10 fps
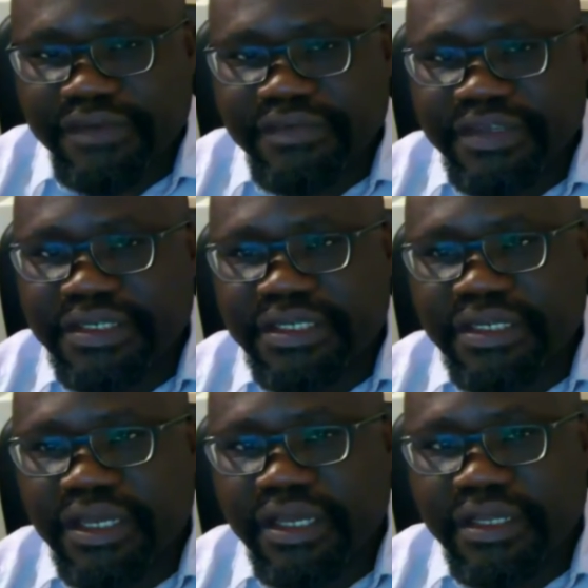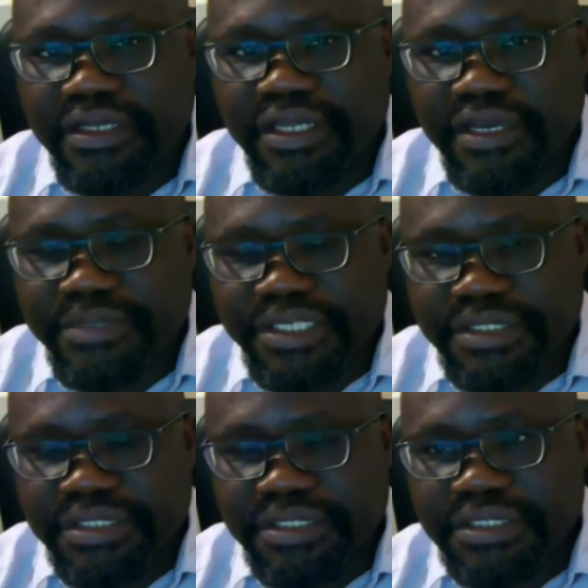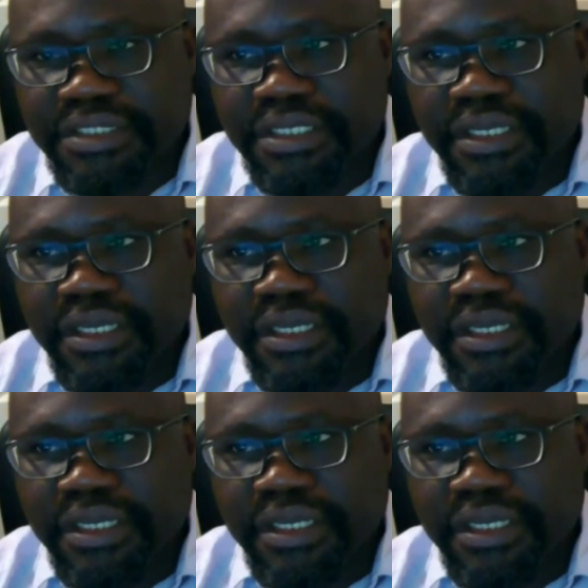having diabetes.